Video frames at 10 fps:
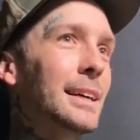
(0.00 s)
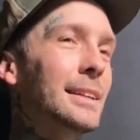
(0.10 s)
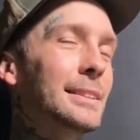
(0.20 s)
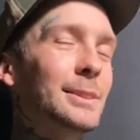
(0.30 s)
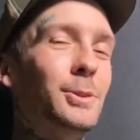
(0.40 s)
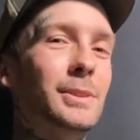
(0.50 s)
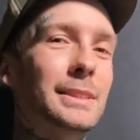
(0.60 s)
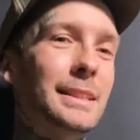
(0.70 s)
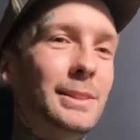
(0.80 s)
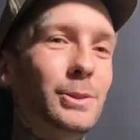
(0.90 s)
And it's cool because
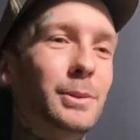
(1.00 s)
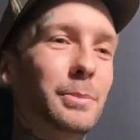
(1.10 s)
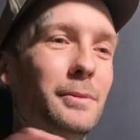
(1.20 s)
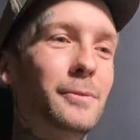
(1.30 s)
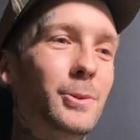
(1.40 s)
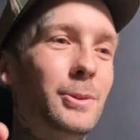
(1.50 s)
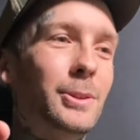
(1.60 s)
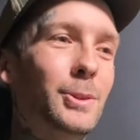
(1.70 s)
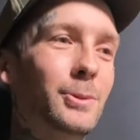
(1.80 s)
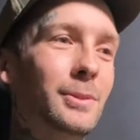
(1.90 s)
I can do it before
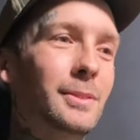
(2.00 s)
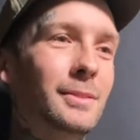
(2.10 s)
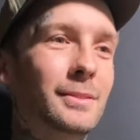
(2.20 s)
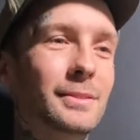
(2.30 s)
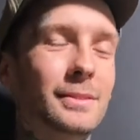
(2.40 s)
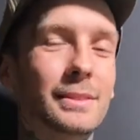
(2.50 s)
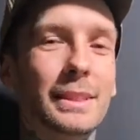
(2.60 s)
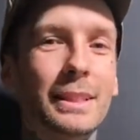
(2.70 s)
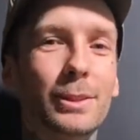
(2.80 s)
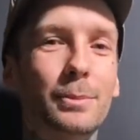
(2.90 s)
noon.
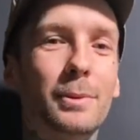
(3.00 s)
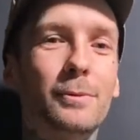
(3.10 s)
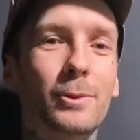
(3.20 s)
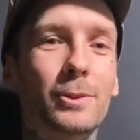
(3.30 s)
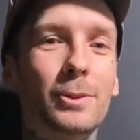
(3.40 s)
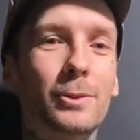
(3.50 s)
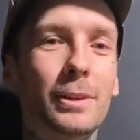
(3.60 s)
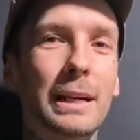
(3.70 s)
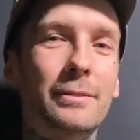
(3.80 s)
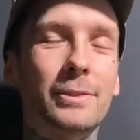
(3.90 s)
I can do it before noon
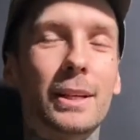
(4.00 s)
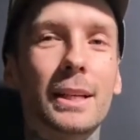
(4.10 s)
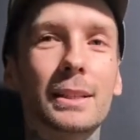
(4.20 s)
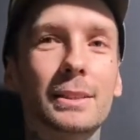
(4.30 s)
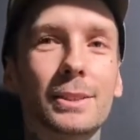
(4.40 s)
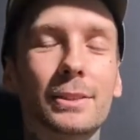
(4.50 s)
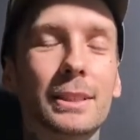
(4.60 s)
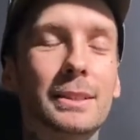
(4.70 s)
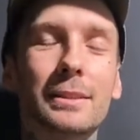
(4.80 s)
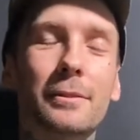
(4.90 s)
or after 8, so it
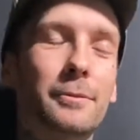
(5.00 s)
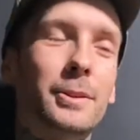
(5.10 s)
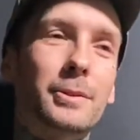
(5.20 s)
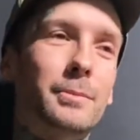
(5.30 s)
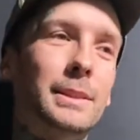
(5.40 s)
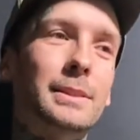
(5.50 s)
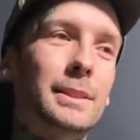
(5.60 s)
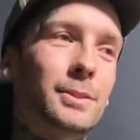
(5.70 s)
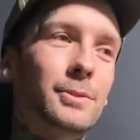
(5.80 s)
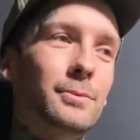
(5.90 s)
doesn't interfere with my
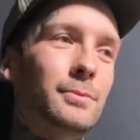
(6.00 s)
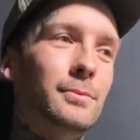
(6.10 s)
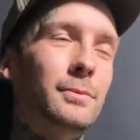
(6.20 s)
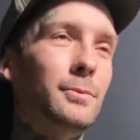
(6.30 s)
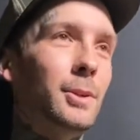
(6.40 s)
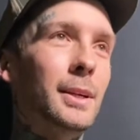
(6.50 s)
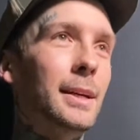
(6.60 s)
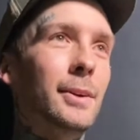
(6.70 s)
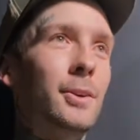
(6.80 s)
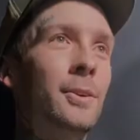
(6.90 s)
tattoo work
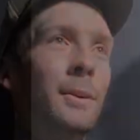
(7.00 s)
at all.